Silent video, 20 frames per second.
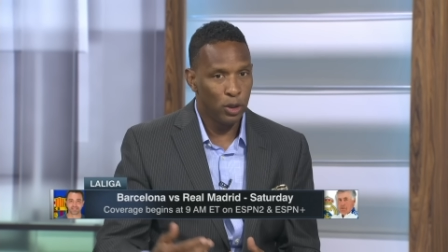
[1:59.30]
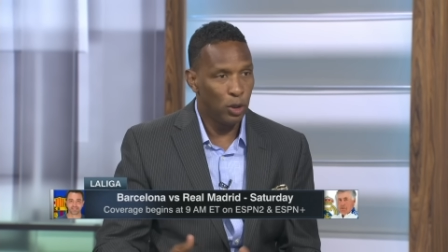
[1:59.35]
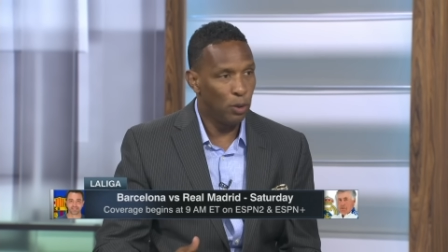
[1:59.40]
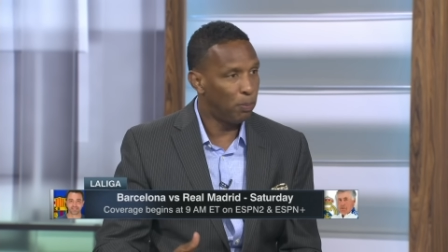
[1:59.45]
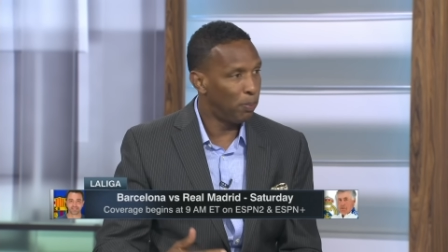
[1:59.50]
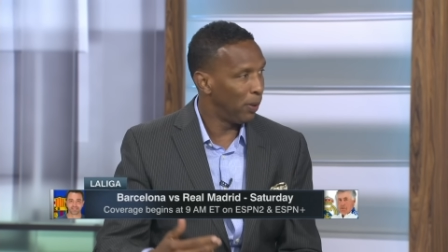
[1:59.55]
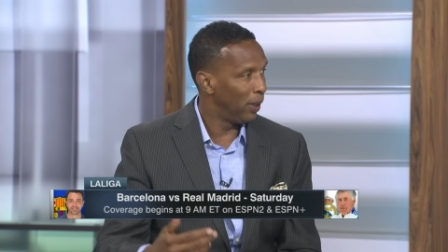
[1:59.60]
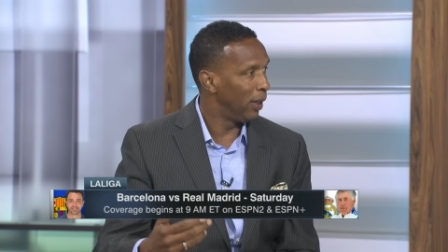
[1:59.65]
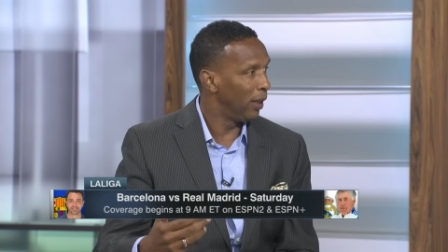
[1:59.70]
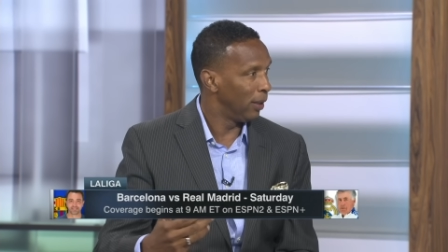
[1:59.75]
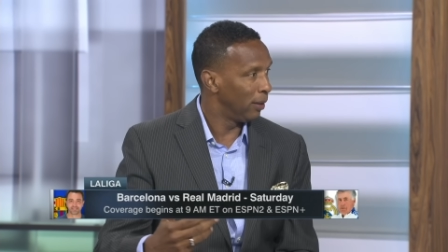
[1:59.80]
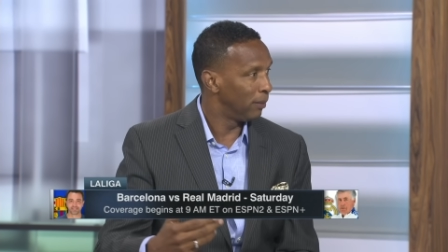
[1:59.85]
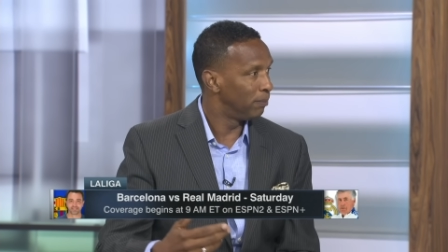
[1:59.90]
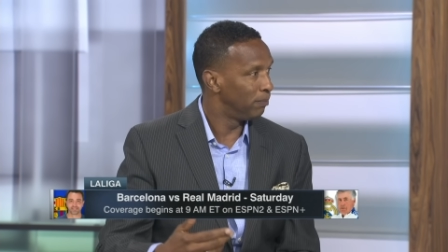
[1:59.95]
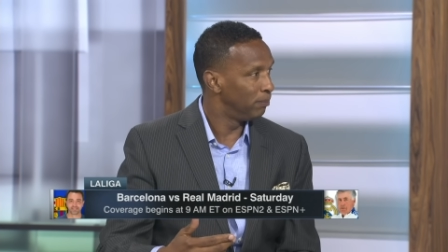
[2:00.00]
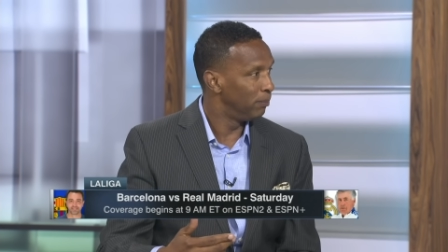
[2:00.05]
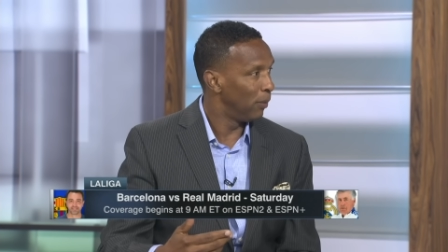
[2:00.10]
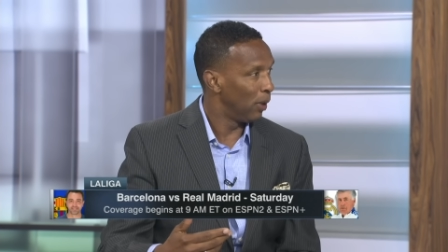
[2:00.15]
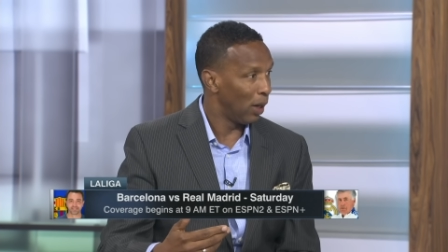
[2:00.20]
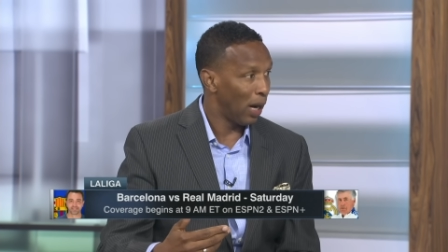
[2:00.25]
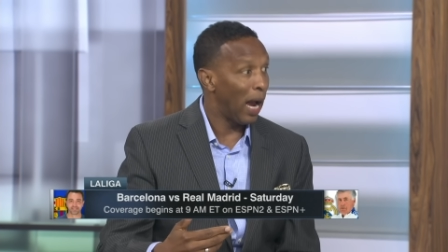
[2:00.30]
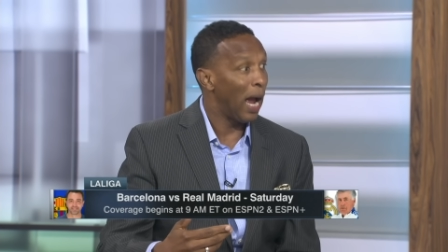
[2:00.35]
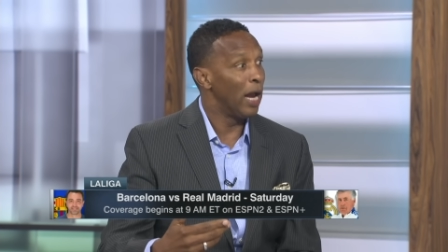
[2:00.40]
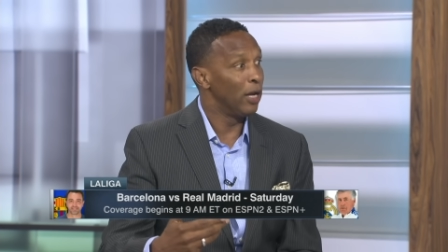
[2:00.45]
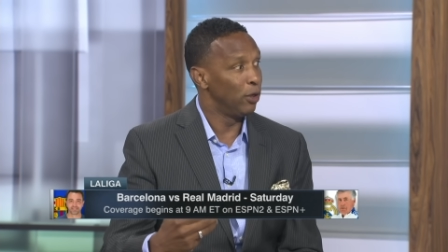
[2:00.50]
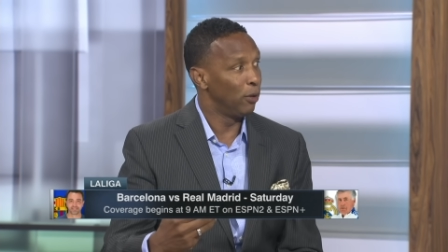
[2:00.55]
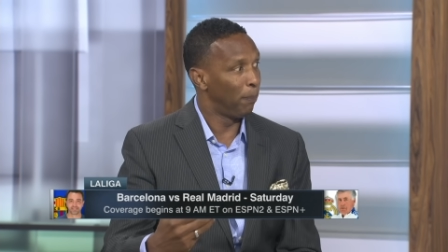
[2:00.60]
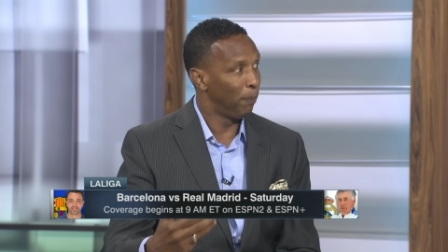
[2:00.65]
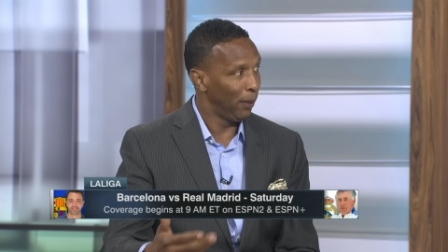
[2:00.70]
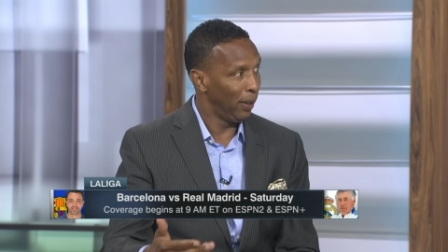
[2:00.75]
you play
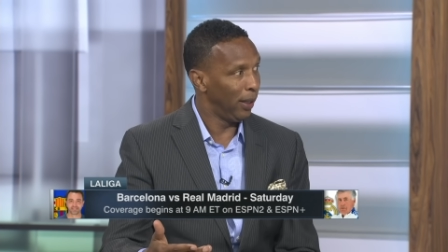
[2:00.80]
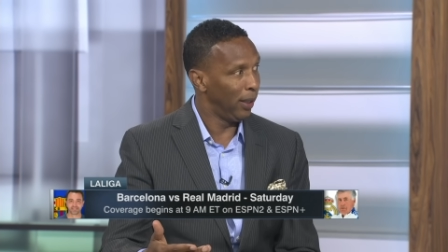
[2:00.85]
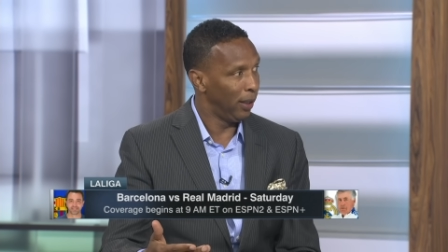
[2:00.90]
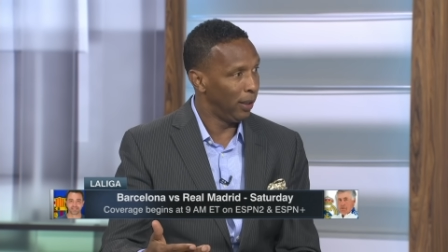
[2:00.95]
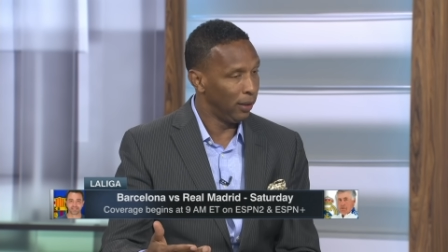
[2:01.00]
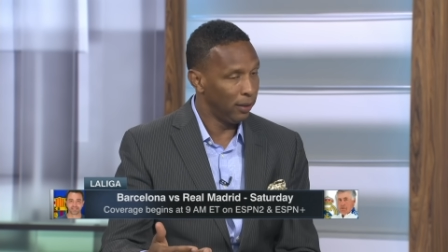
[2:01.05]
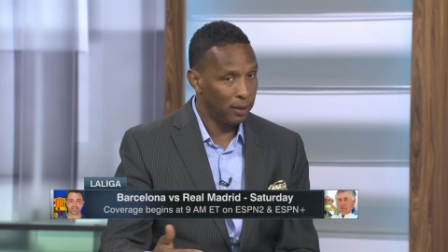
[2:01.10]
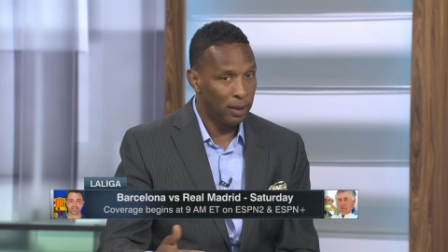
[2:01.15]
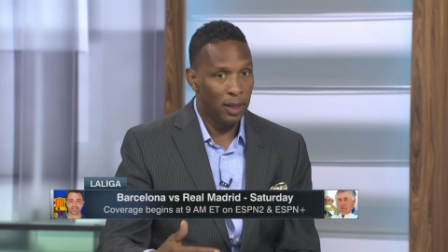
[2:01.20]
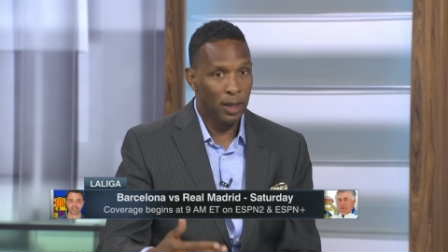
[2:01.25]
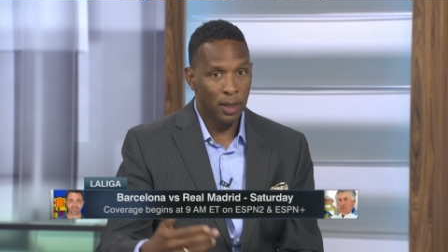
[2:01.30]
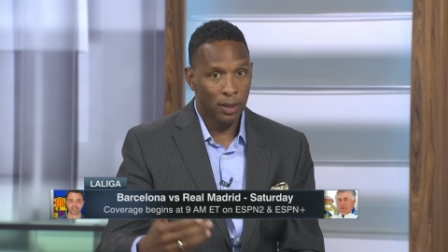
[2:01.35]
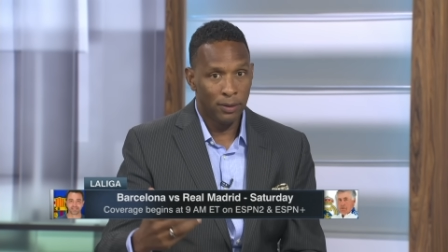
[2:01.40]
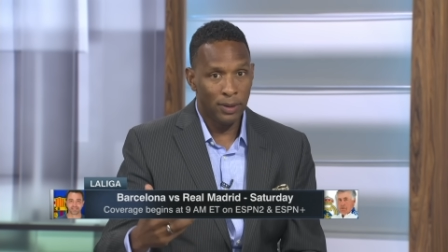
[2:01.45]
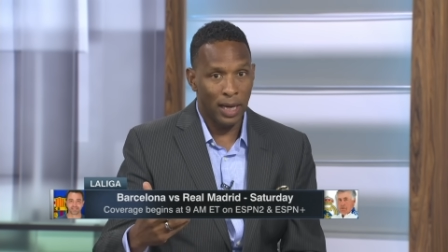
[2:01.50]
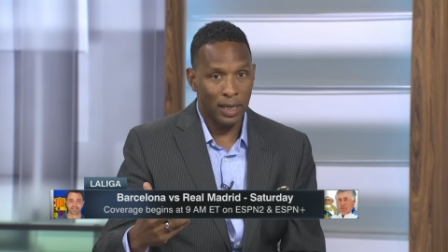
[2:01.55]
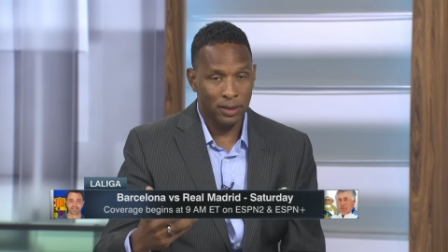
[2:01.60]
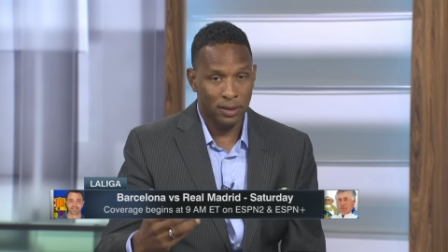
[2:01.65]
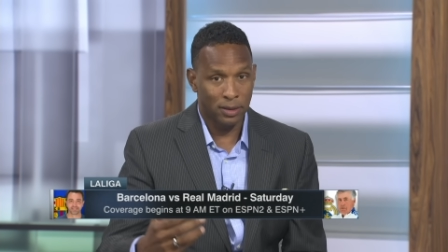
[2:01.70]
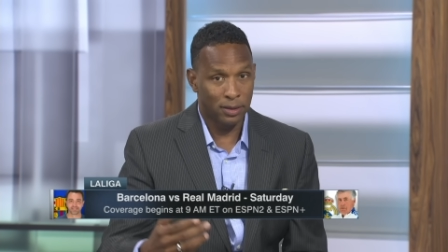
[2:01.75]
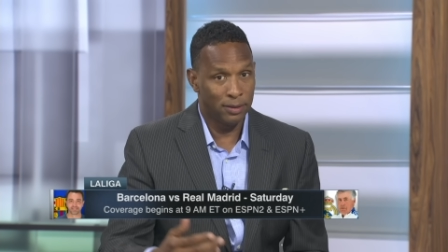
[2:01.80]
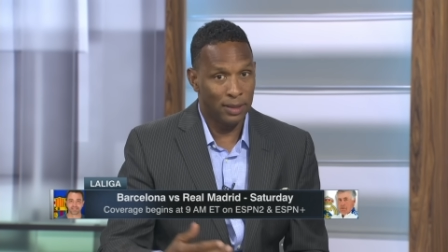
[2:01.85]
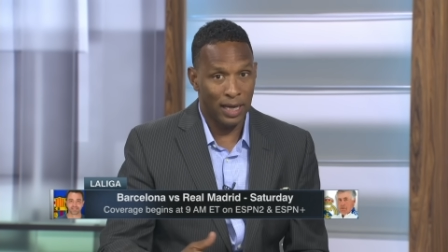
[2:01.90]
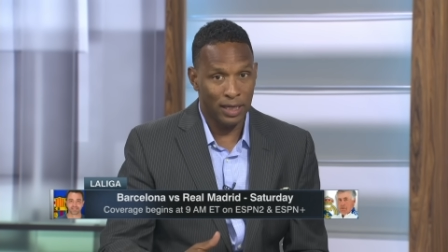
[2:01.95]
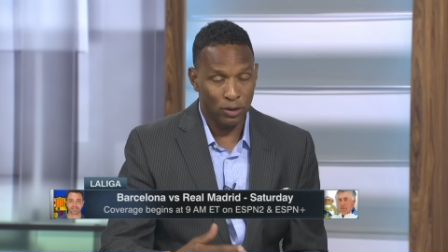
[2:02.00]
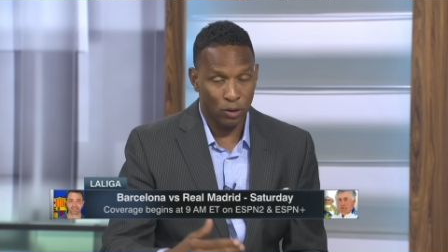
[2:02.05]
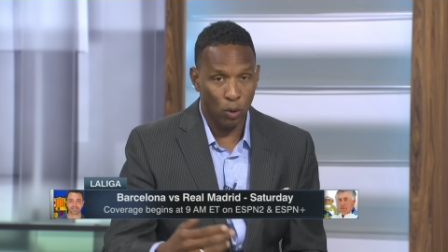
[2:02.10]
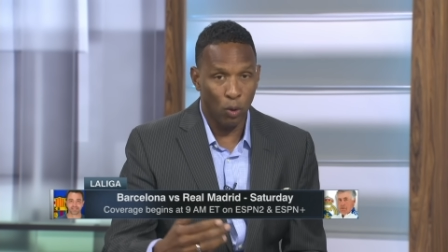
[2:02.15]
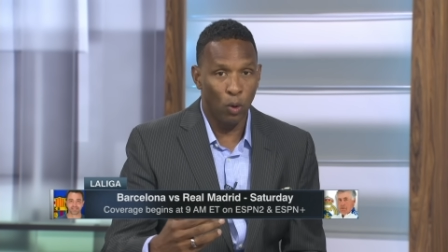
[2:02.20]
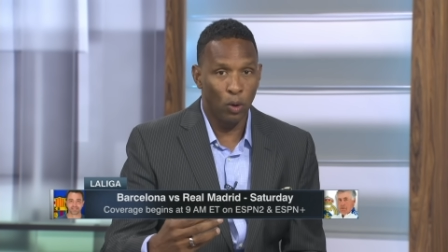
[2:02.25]
and you're playing.
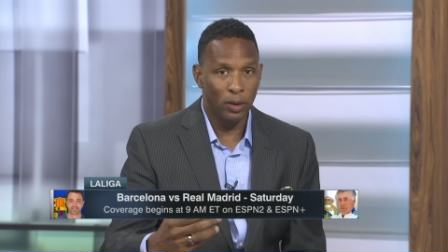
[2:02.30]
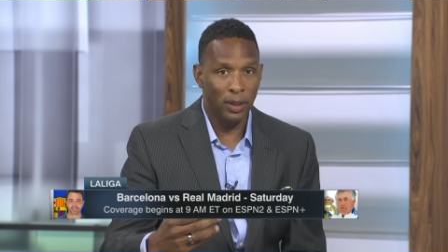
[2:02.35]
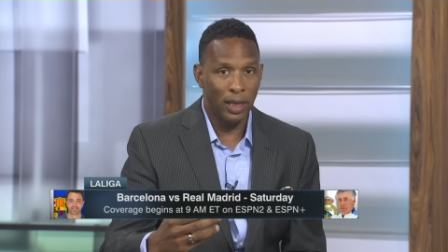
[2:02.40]
That's all